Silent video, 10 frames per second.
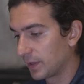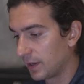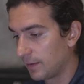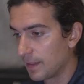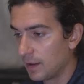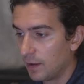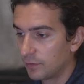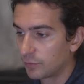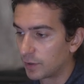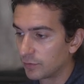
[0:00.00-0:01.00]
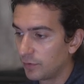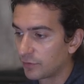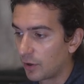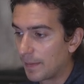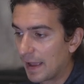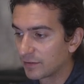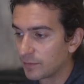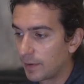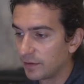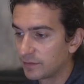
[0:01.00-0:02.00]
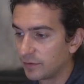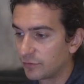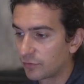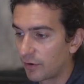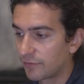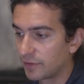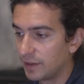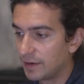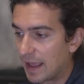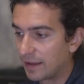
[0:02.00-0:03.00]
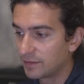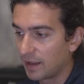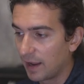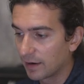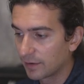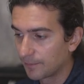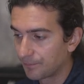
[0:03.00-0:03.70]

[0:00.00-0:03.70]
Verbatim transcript: Okay, so what I'll do is I'll maximize this chart for the NASDAQ,